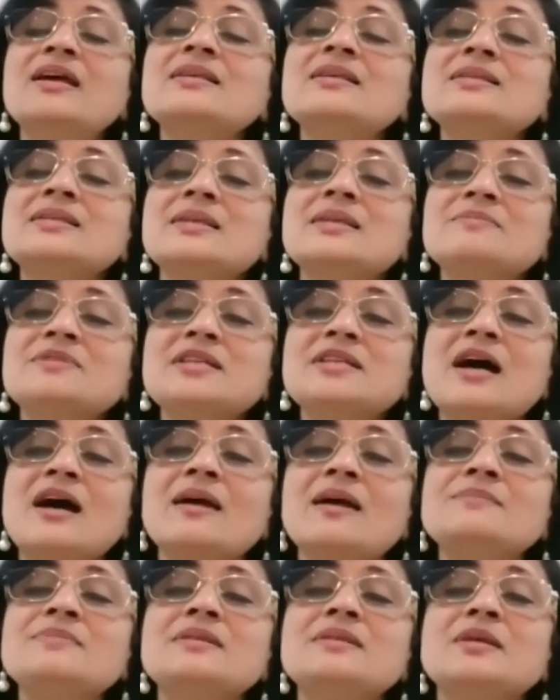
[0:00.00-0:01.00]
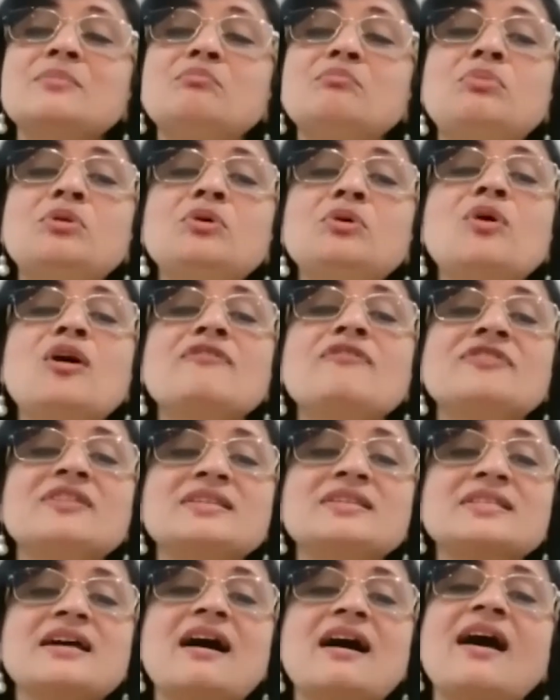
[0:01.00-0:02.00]
Sometimes the blue of the
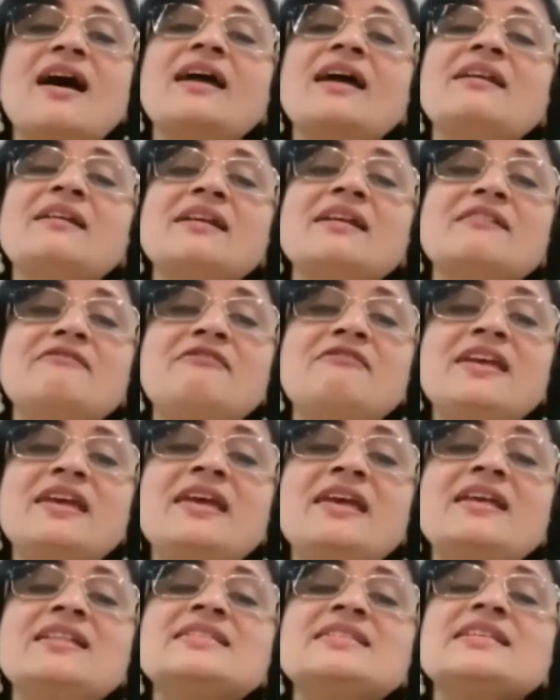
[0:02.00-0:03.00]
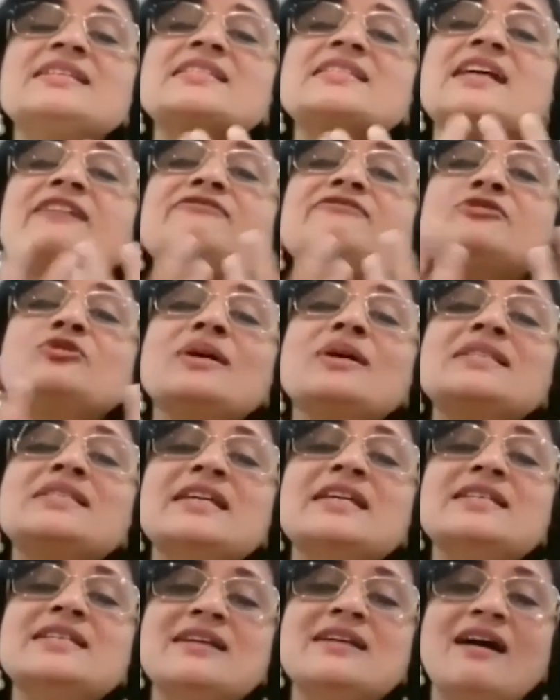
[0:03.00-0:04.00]
sky reveals itself to us
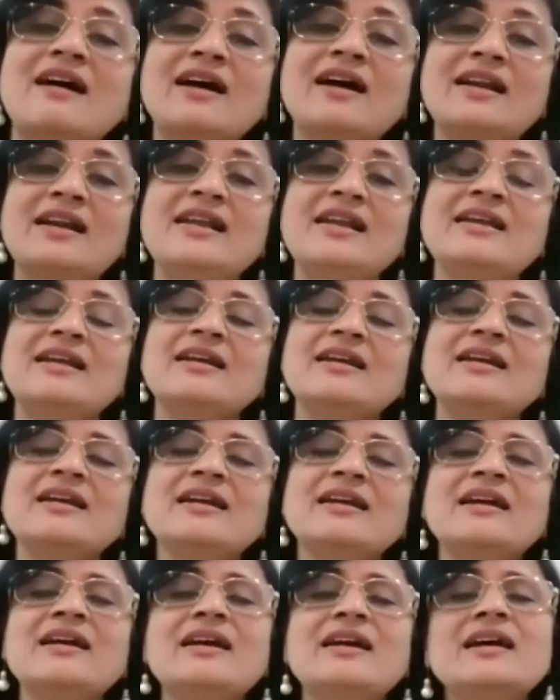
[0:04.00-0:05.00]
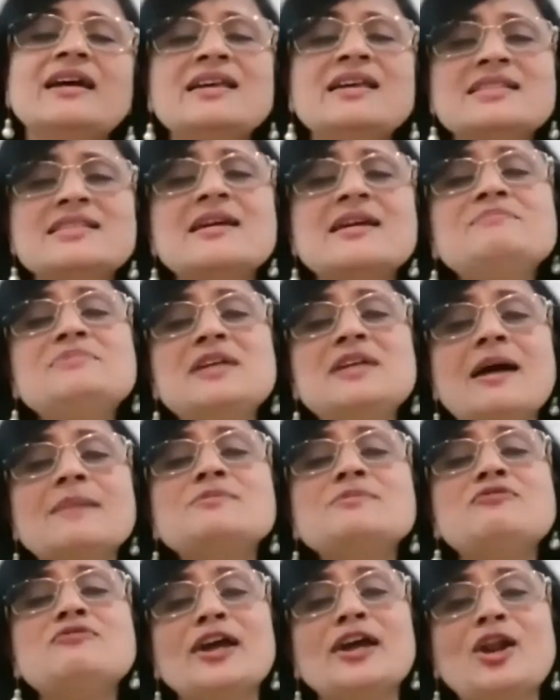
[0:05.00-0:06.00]
entirely.
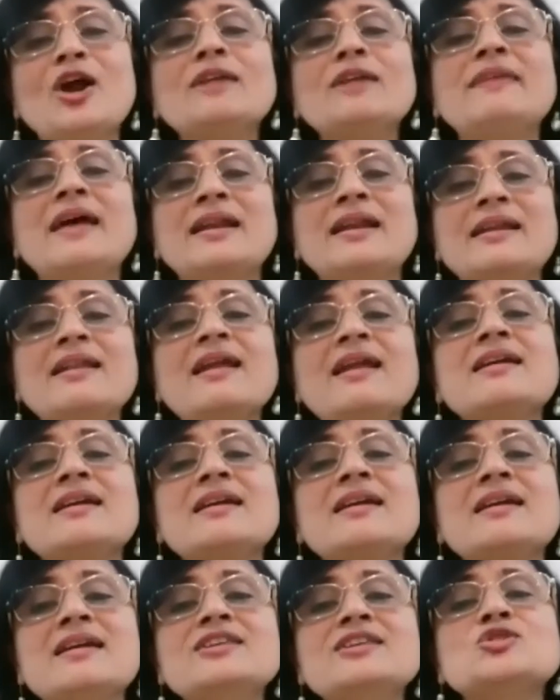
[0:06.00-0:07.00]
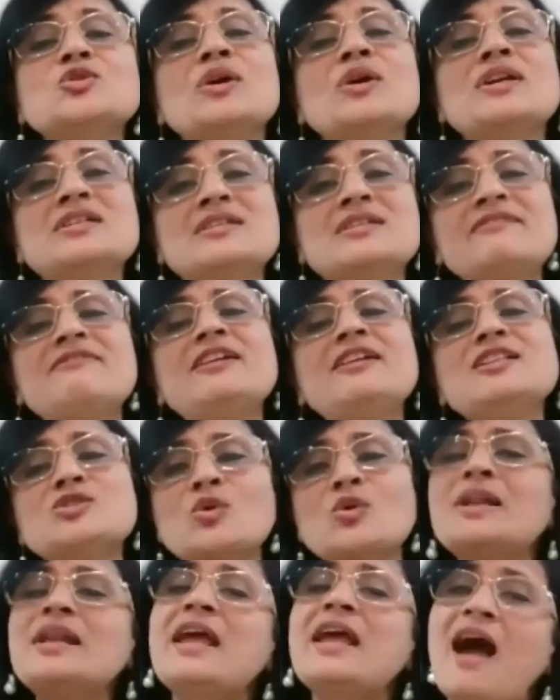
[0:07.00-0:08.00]
Sometimes we are not that lucky, so it reveals
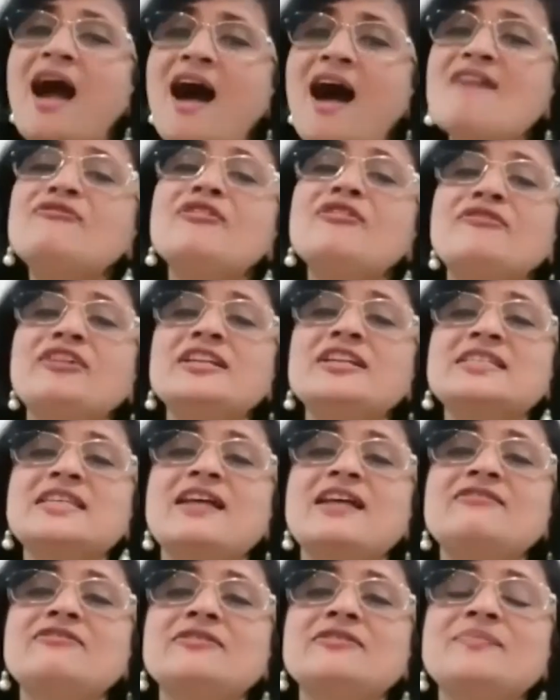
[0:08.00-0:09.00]
only half of itself.